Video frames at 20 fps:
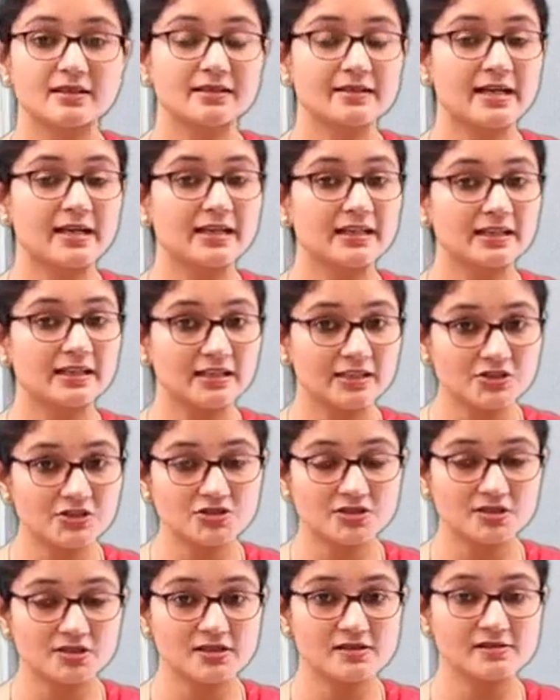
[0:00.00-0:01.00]

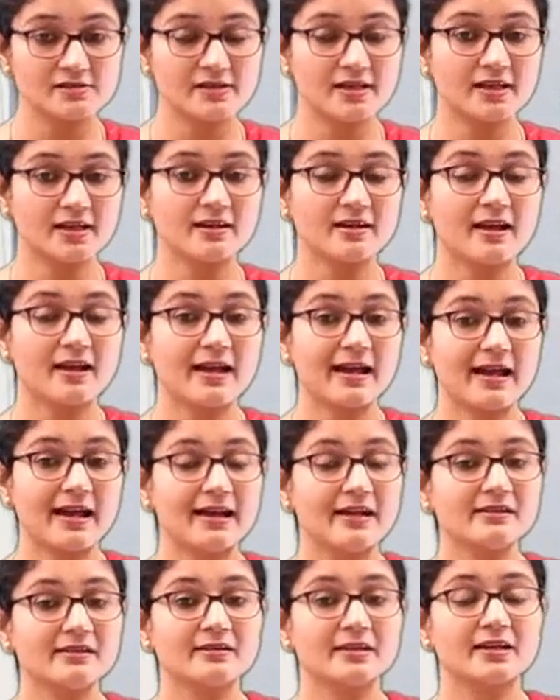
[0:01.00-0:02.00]
dilation is there,
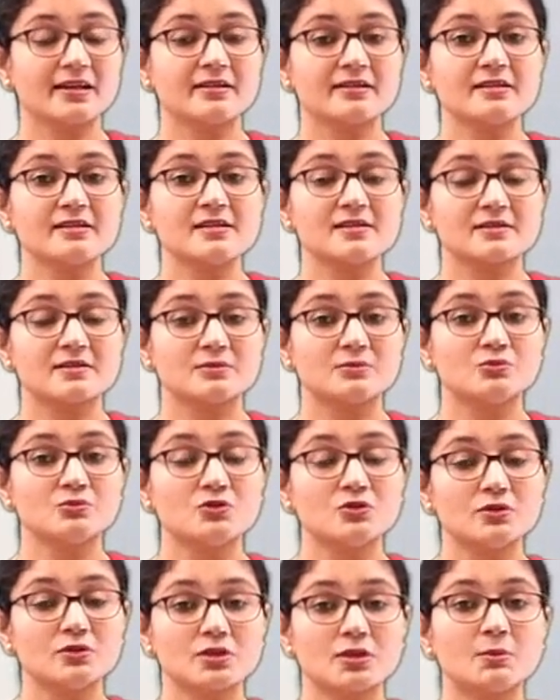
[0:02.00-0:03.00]
and there is
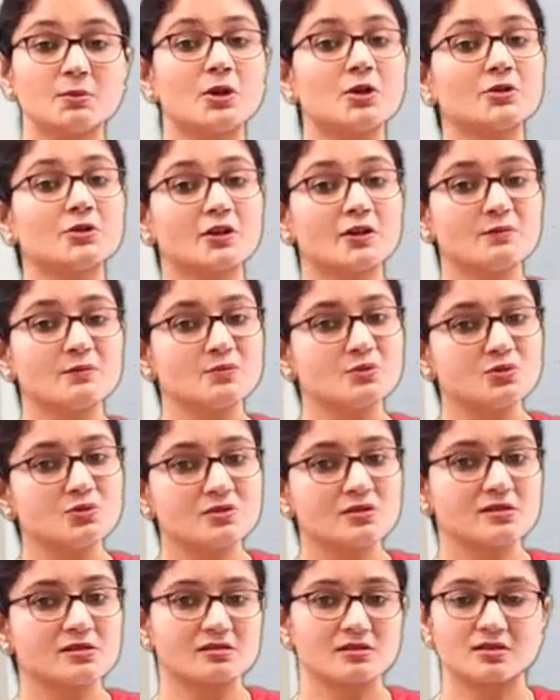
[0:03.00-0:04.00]
more amount of
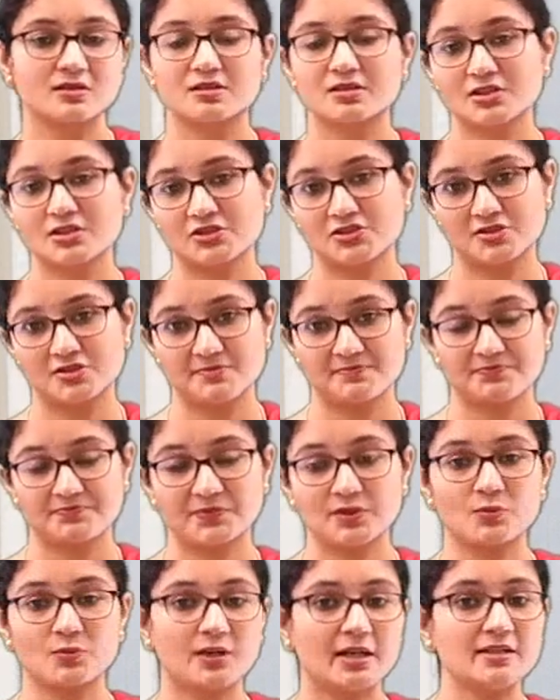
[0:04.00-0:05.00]
mucus secretion.
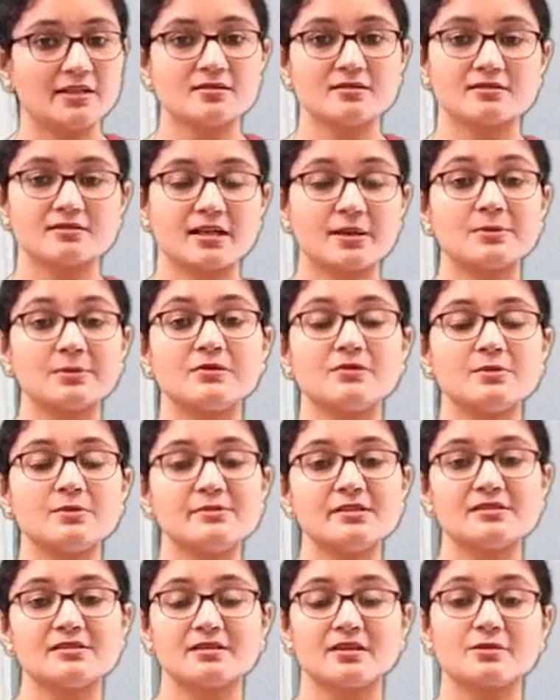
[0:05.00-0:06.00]
And why this is happening, we'll
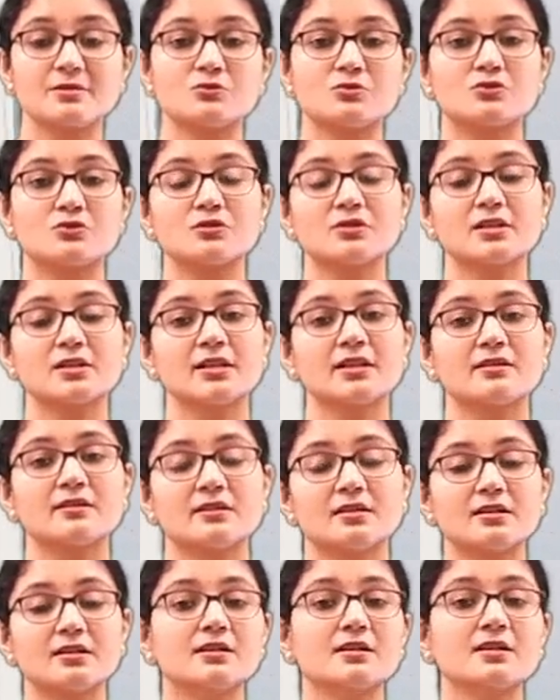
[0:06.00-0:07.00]
be seeing more in
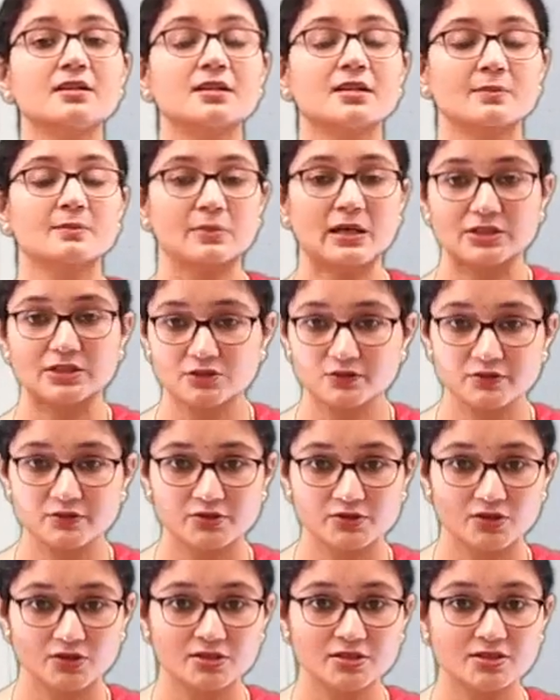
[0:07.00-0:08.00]
the
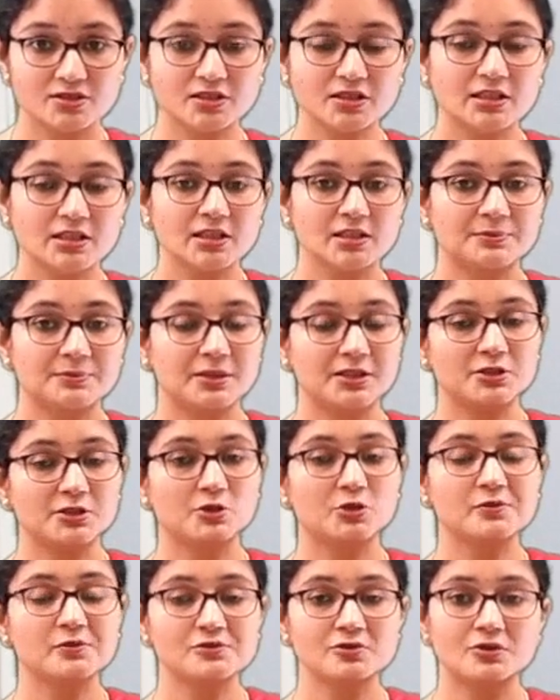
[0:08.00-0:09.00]
pathophysiology, but
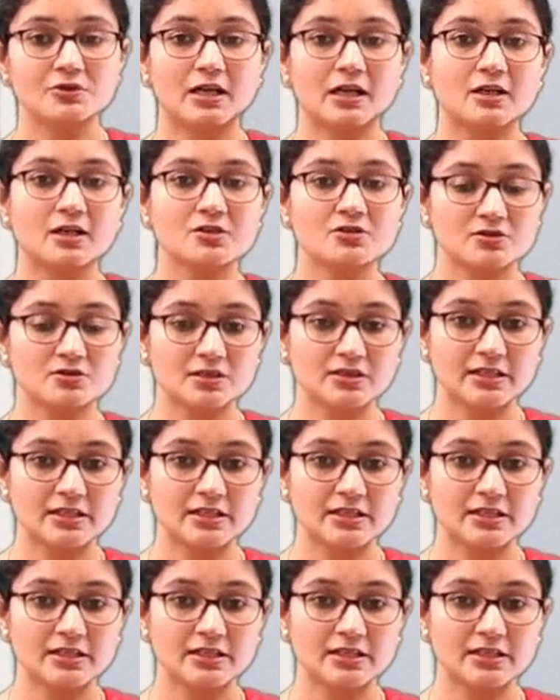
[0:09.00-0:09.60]
hope you understood the